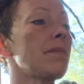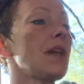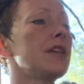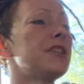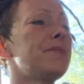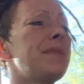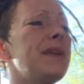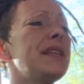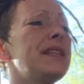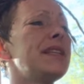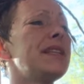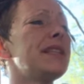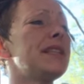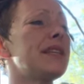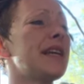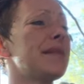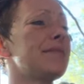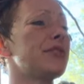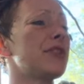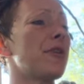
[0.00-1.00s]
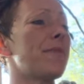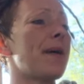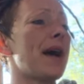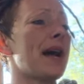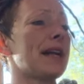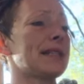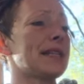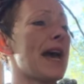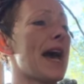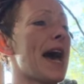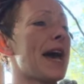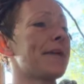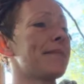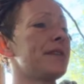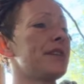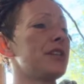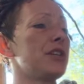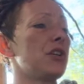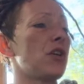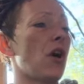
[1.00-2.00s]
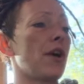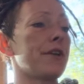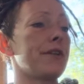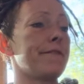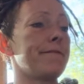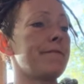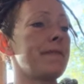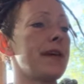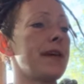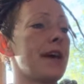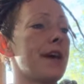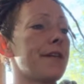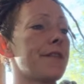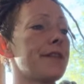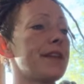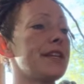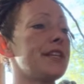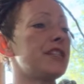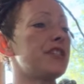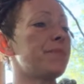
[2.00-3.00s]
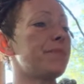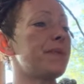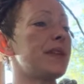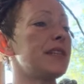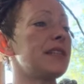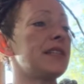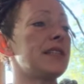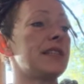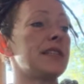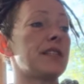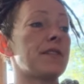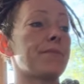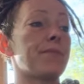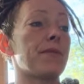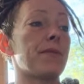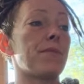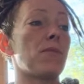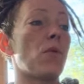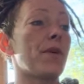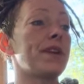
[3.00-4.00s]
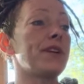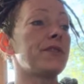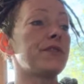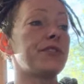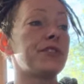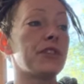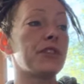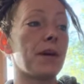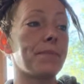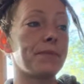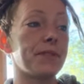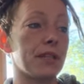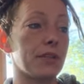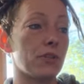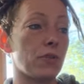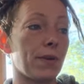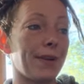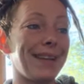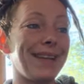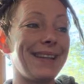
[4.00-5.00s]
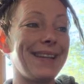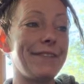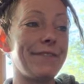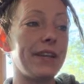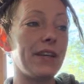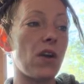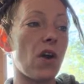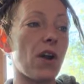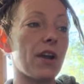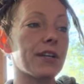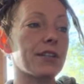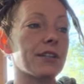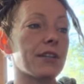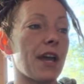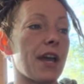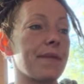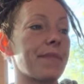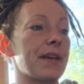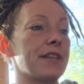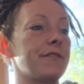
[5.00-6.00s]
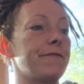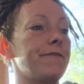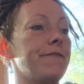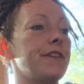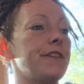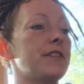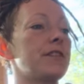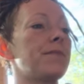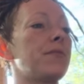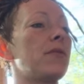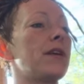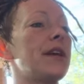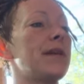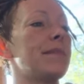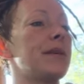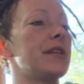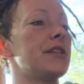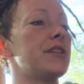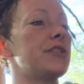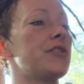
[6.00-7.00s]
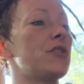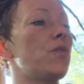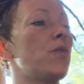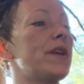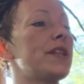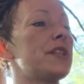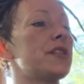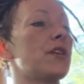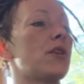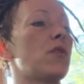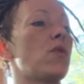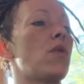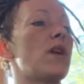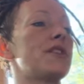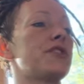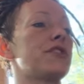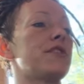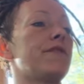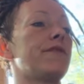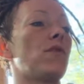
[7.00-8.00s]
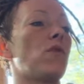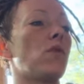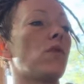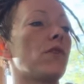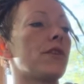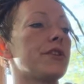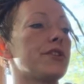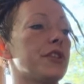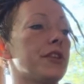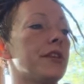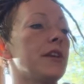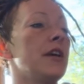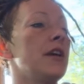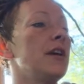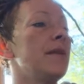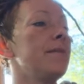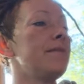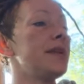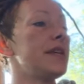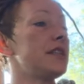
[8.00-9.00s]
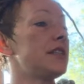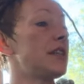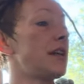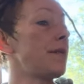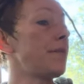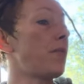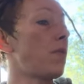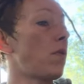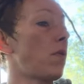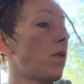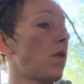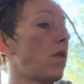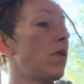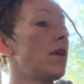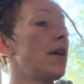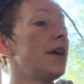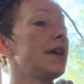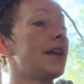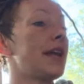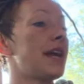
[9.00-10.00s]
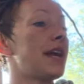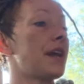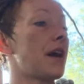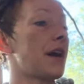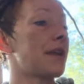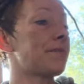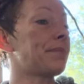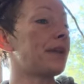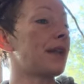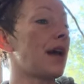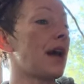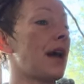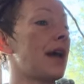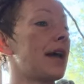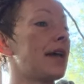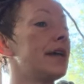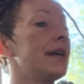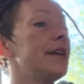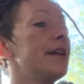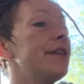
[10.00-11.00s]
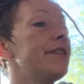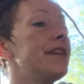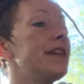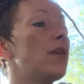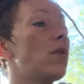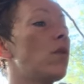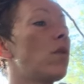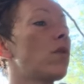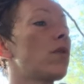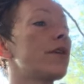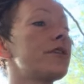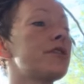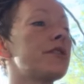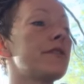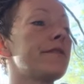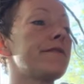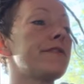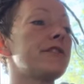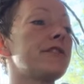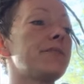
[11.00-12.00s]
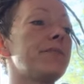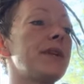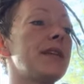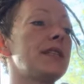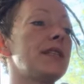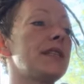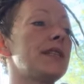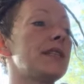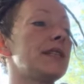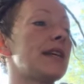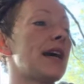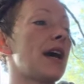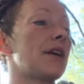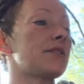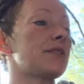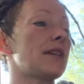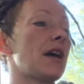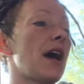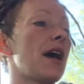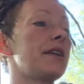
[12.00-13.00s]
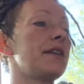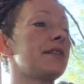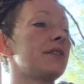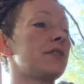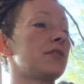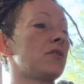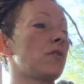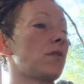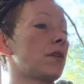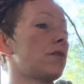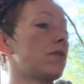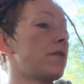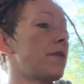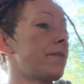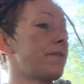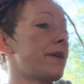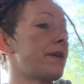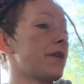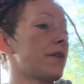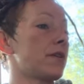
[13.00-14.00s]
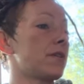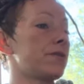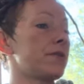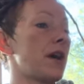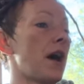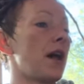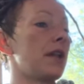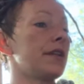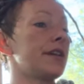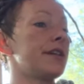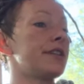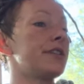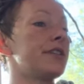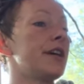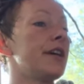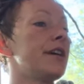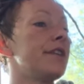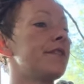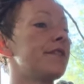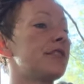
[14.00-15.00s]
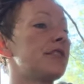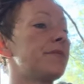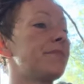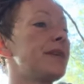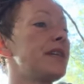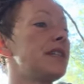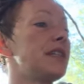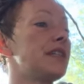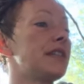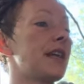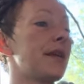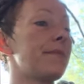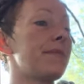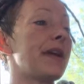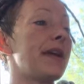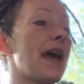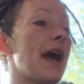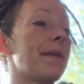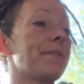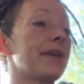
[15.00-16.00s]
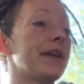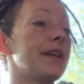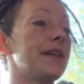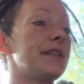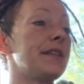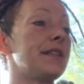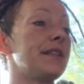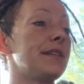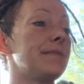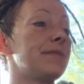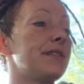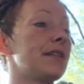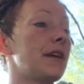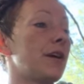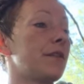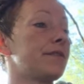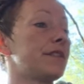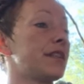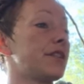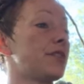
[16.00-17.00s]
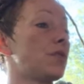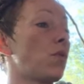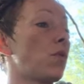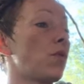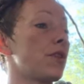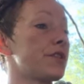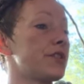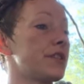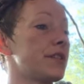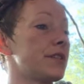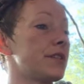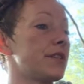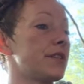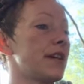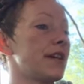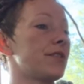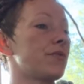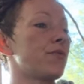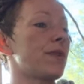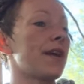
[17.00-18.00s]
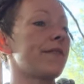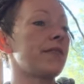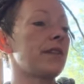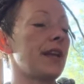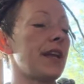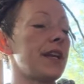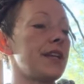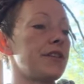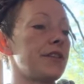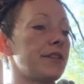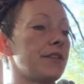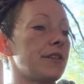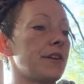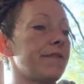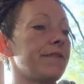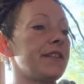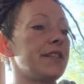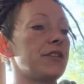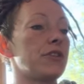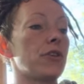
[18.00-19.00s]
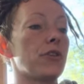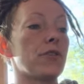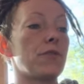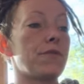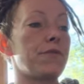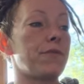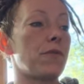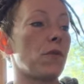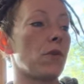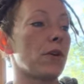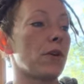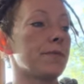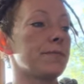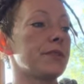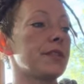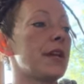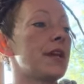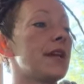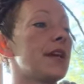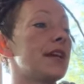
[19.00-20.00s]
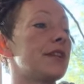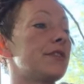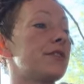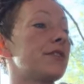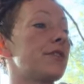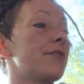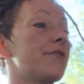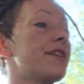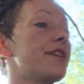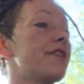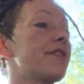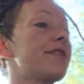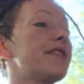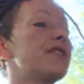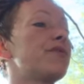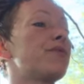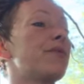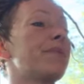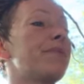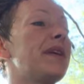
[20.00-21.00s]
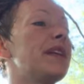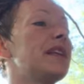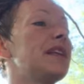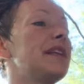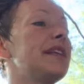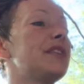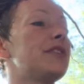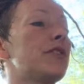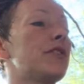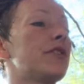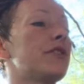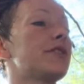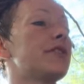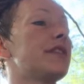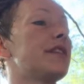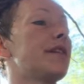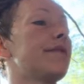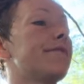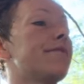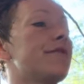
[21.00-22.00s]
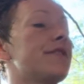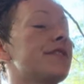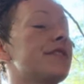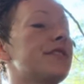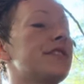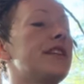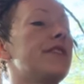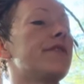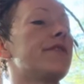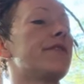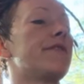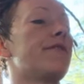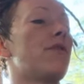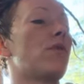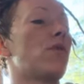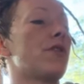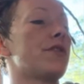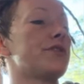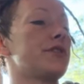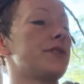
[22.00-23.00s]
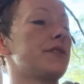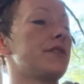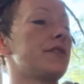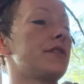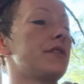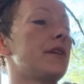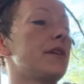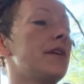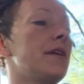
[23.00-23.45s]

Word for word: Species names go back to Adam in the Garden of Myth. Each species is a primordial substance or living archetype as visible image to which the question of origin, being temporal, cannot apply. The origin of the species is outside historical empirical knowledge. The species can be apprehended themselves as origins, as revelations of eternal forms, and so theories repeatedly turn to them for the secret of origins.